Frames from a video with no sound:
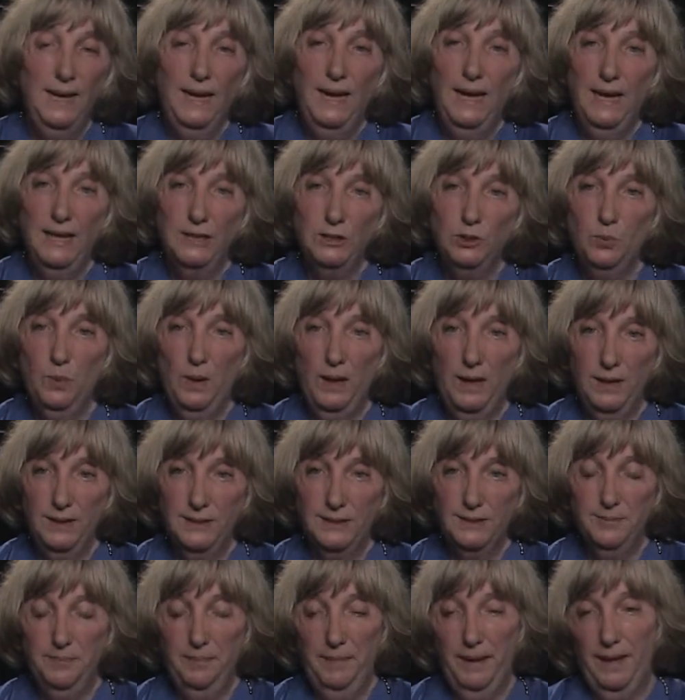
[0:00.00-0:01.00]
as well
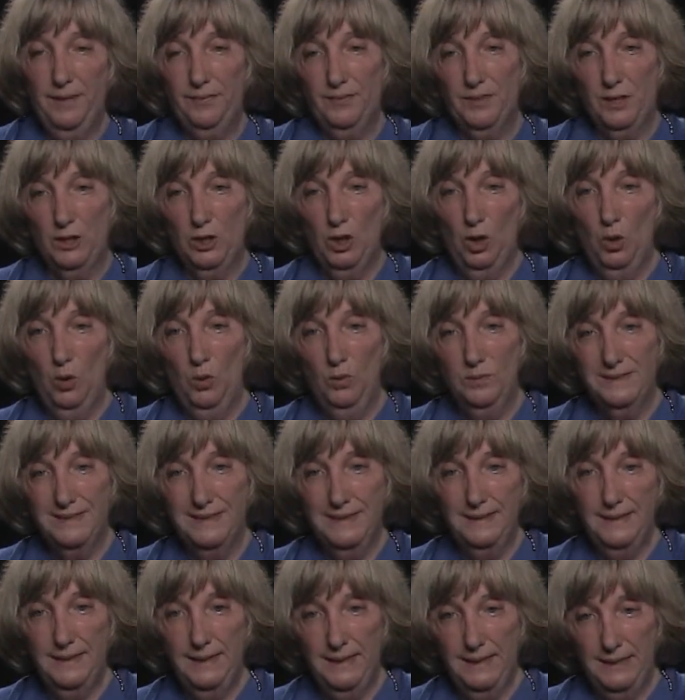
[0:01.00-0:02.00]
as met the goals
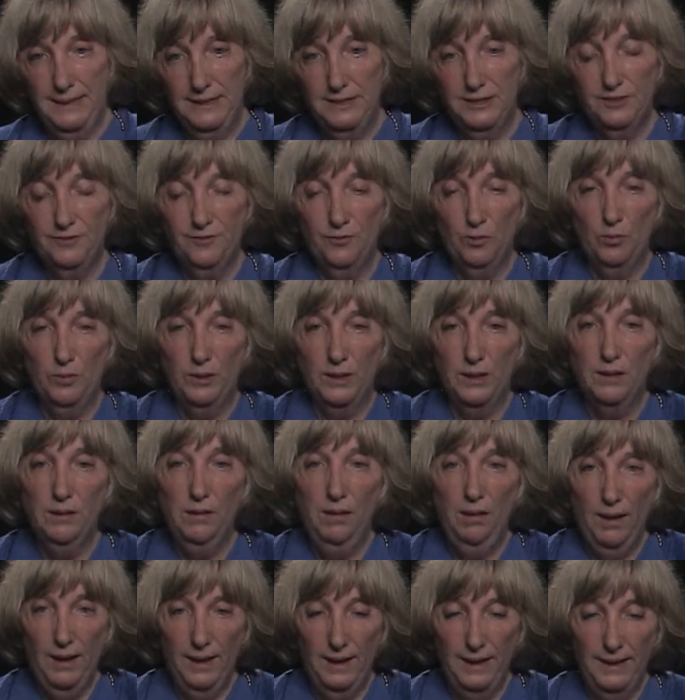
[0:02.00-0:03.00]
and needs for the
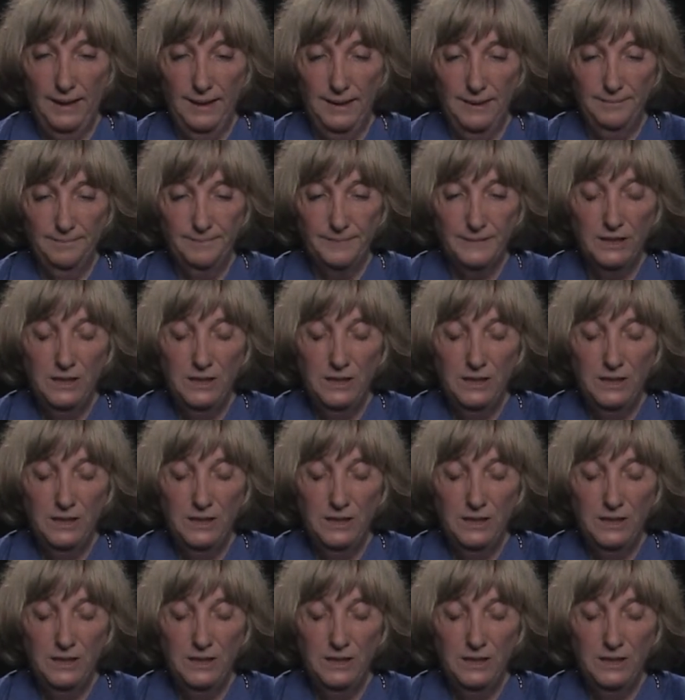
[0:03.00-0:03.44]
client.